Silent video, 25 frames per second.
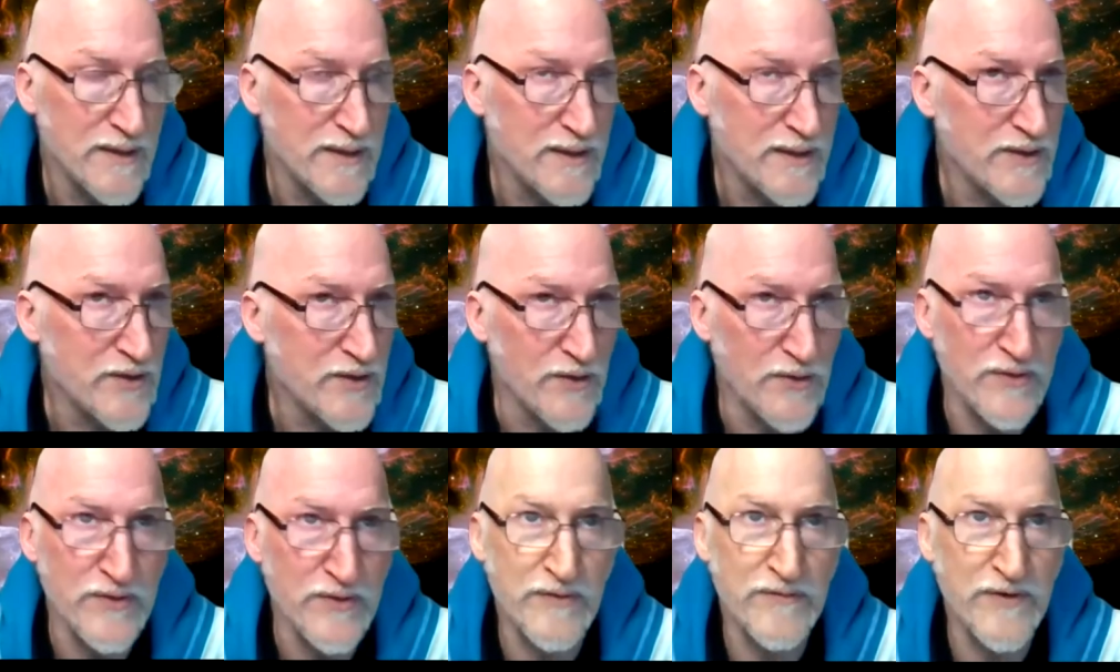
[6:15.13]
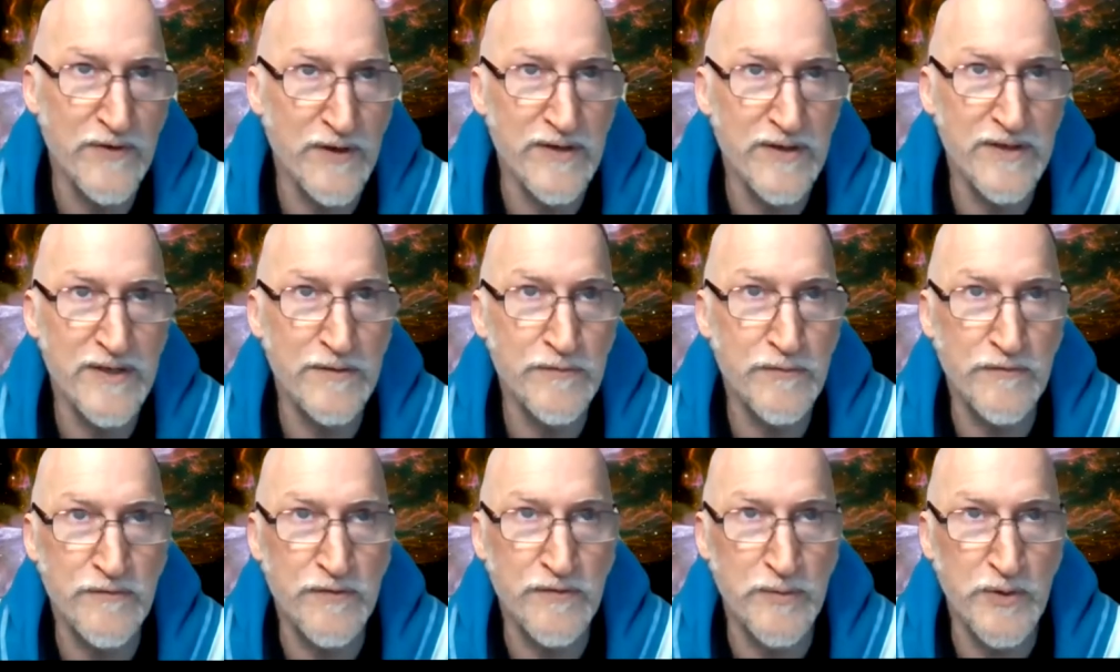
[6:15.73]
you know they're very
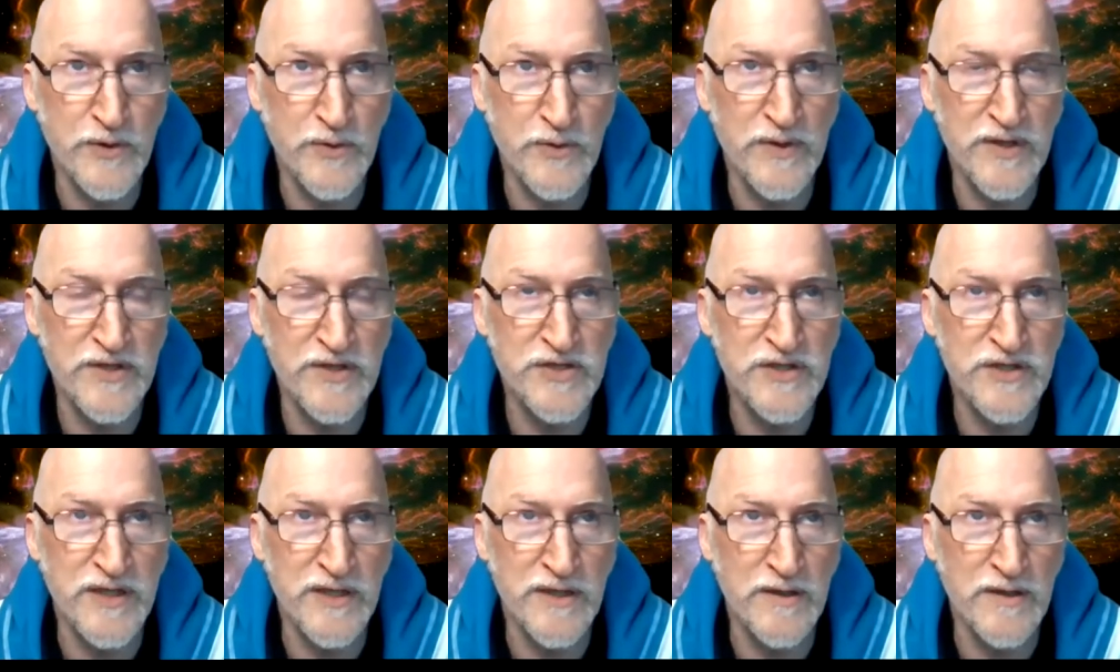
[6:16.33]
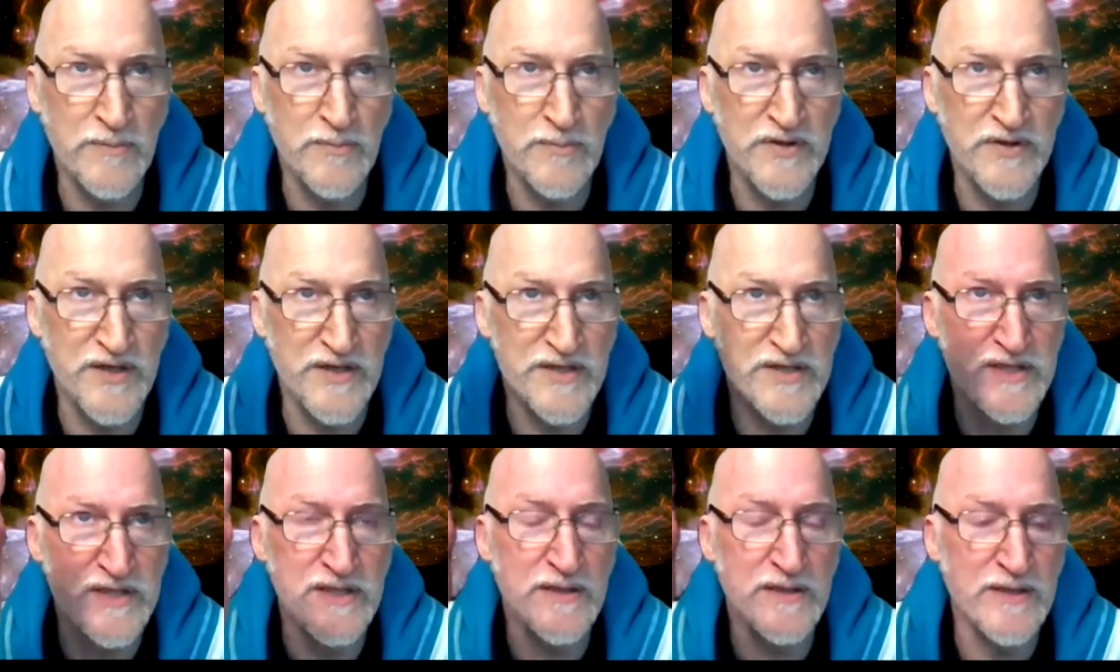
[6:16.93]
different from an originator but they
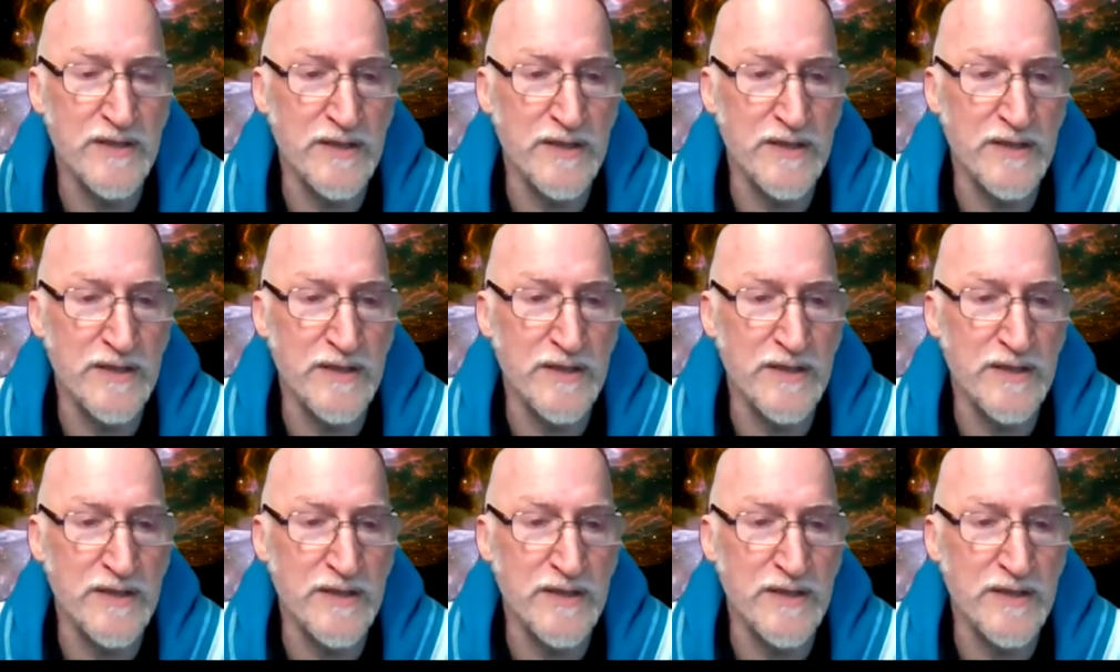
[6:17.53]
still